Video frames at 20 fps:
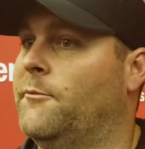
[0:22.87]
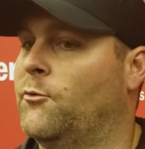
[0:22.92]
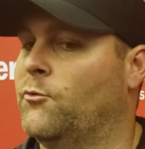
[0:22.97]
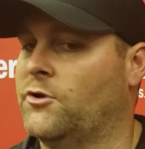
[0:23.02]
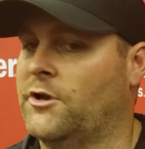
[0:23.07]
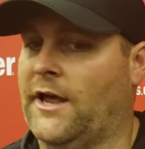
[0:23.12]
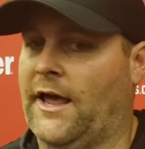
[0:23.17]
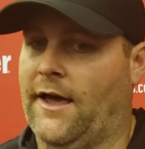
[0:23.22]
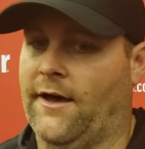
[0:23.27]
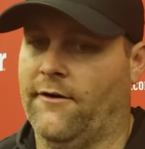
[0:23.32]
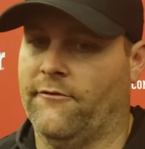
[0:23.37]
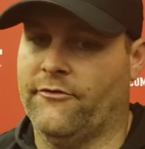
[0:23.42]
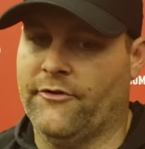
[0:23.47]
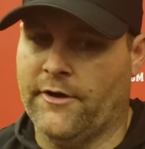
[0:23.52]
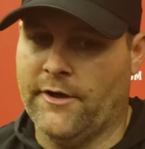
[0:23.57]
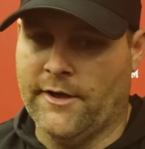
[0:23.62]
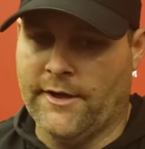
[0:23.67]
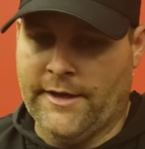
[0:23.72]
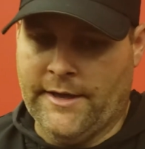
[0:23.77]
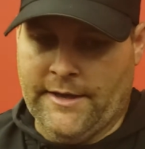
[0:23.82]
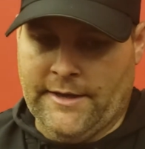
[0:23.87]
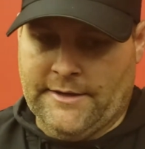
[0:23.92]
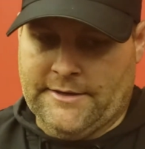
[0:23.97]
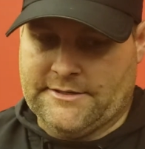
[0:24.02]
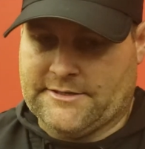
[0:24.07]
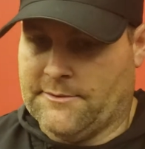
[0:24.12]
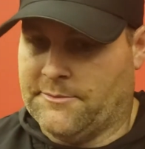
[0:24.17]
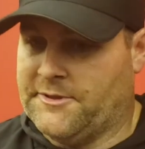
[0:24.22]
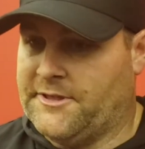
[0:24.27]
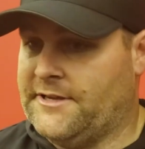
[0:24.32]
And when you have
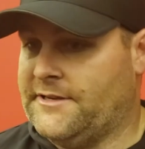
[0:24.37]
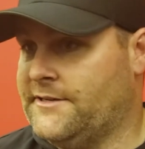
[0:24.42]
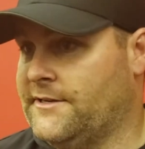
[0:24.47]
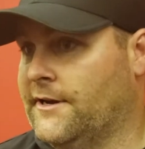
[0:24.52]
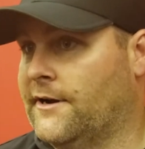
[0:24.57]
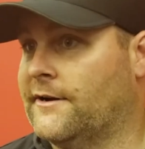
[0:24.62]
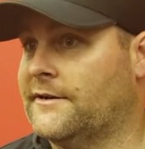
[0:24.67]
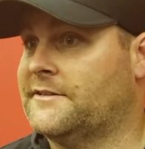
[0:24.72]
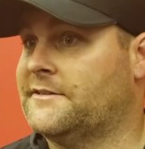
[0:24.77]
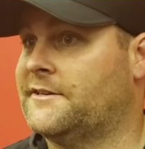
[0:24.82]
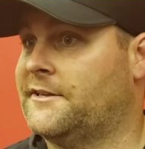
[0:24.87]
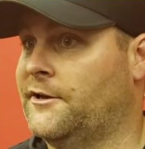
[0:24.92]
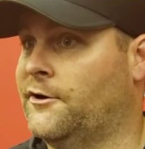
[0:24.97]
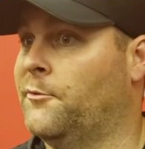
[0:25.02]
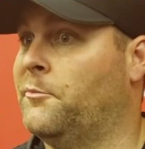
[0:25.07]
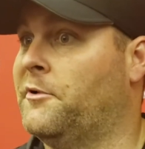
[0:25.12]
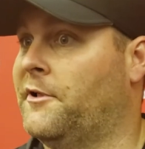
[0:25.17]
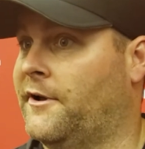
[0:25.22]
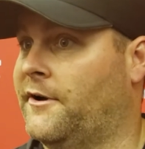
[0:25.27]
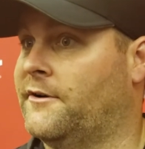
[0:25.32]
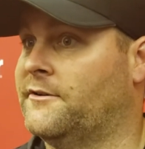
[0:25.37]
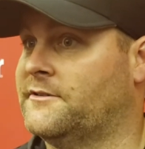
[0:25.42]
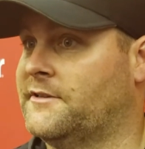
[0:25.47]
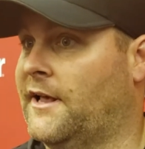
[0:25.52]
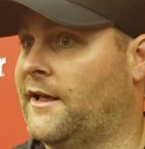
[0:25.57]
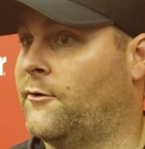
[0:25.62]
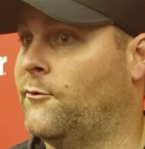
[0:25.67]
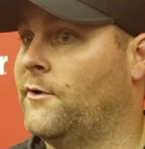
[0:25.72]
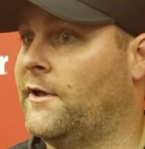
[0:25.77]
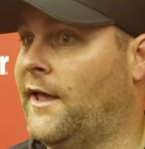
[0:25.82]
some of these young skill players
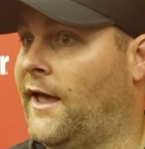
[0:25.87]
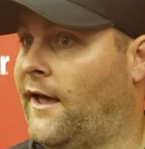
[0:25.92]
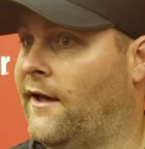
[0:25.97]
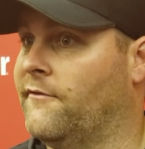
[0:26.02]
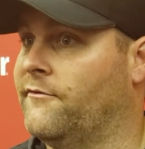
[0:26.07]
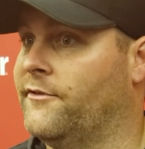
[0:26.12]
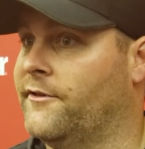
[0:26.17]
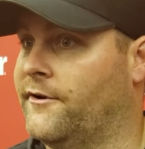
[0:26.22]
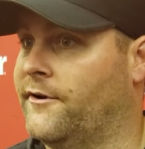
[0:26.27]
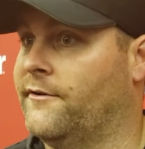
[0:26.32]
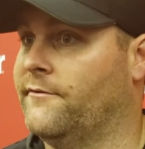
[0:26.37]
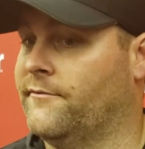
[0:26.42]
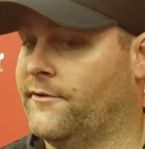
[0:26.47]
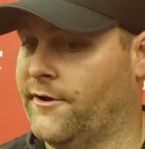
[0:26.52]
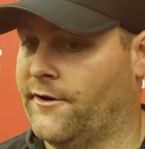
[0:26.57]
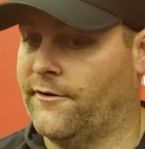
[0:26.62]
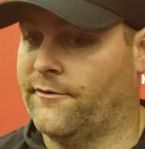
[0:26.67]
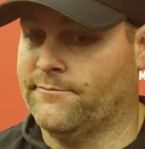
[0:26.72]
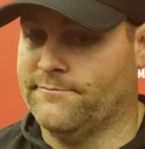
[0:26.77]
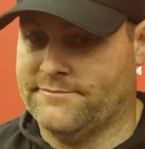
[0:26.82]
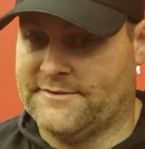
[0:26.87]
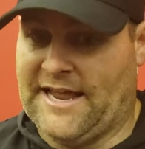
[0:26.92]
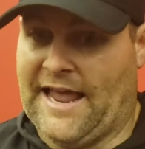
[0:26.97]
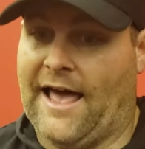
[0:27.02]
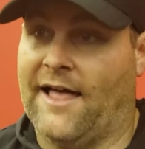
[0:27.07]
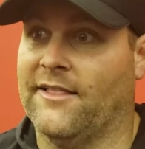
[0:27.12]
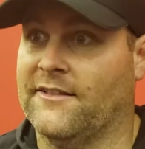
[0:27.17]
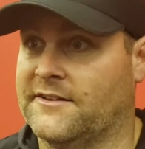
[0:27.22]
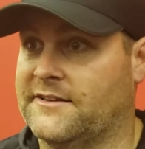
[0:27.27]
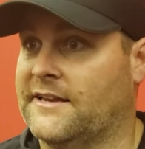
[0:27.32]
like we have that are
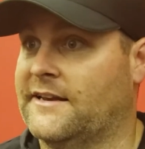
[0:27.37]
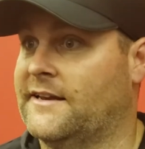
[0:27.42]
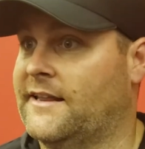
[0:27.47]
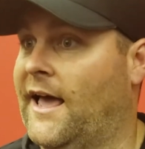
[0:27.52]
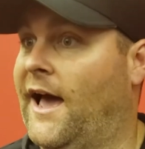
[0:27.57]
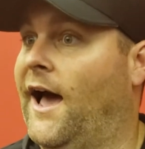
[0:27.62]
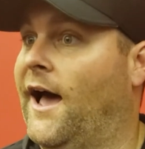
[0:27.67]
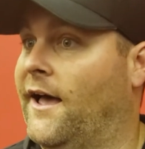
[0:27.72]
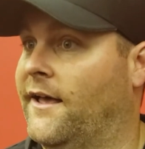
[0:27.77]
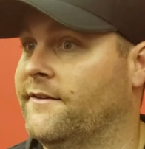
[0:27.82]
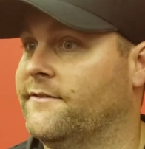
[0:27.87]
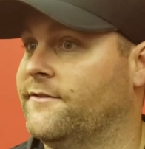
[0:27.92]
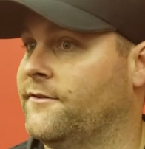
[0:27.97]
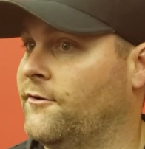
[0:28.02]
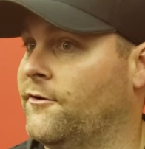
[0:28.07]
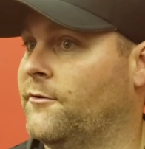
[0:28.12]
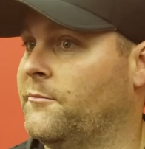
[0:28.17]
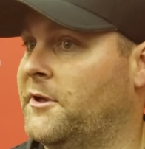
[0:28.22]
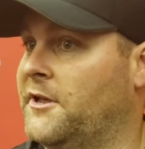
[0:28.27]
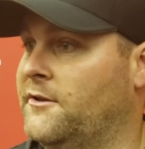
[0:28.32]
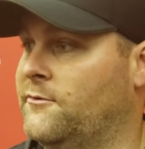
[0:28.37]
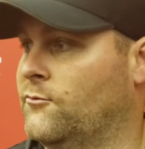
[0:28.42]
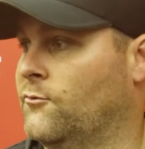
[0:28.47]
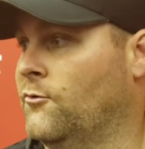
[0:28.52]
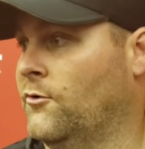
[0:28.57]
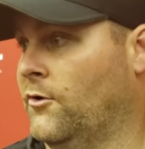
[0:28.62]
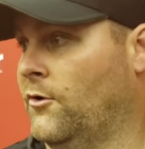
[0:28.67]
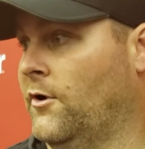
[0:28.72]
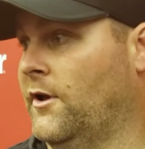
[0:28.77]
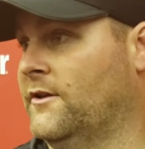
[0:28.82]
talented guys, you know what I mean,
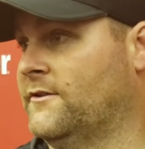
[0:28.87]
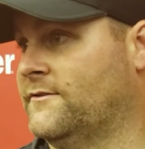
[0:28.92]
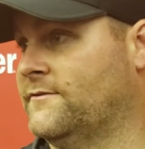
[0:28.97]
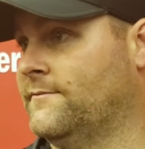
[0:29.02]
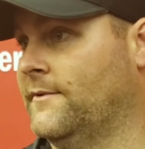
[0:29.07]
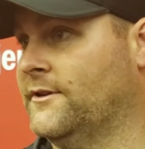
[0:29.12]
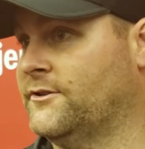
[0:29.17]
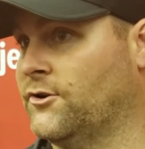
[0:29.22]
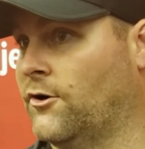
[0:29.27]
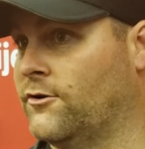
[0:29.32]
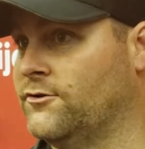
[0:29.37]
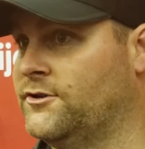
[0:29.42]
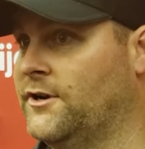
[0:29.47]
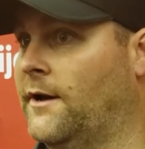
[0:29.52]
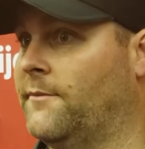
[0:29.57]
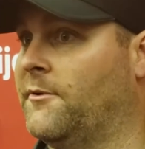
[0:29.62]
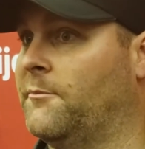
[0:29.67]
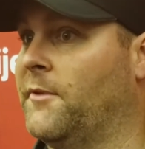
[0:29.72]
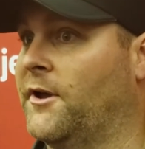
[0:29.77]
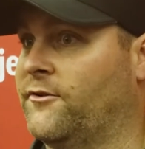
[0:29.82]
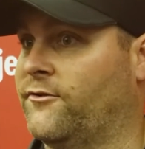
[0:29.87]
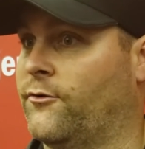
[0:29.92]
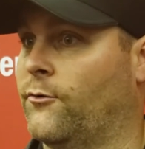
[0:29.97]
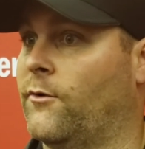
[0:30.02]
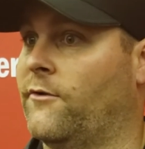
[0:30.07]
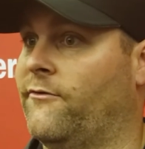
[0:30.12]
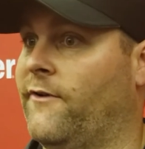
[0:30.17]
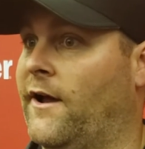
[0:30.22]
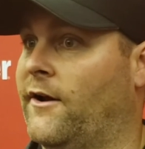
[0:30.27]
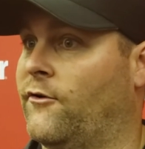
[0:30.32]
it's our job to make sure
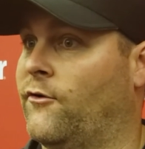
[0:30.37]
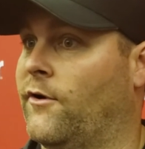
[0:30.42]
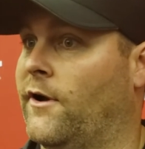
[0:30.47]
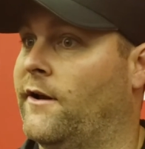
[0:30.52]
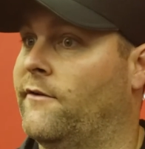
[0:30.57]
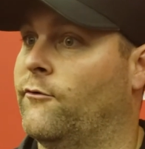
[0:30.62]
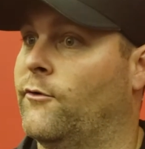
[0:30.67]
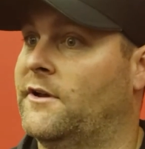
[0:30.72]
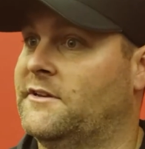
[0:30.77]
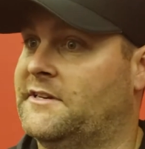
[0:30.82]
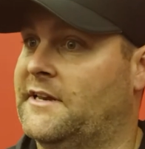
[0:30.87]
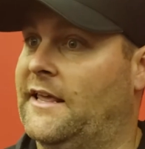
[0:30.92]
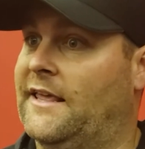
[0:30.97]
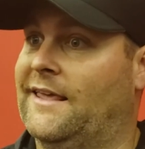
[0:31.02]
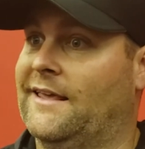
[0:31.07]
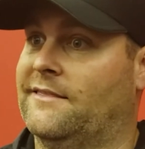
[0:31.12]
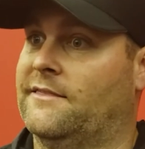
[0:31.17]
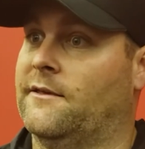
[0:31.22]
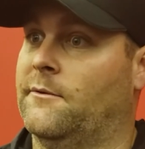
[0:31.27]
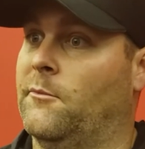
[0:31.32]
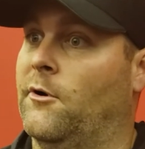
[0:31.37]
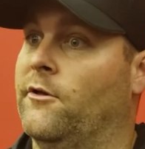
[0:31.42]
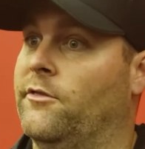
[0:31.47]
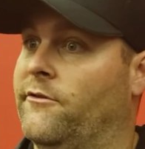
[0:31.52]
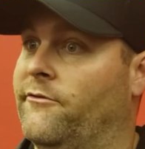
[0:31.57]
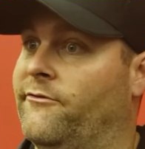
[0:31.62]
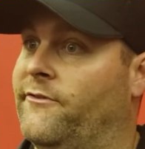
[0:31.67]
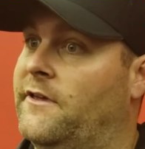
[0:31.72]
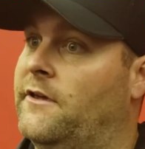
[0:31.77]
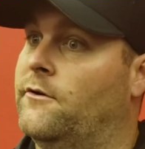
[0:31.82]
we find creative ways to get them on
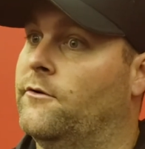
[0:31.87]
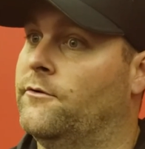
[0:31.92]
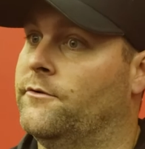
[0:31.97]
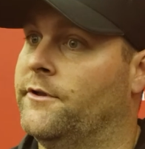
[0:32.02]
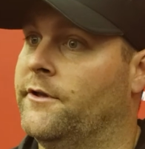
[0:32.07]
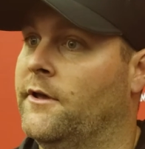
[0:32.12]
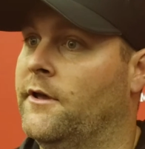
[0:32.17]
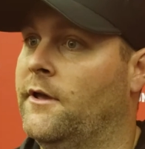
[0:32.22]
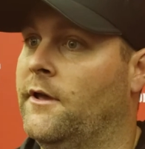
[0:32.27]
the field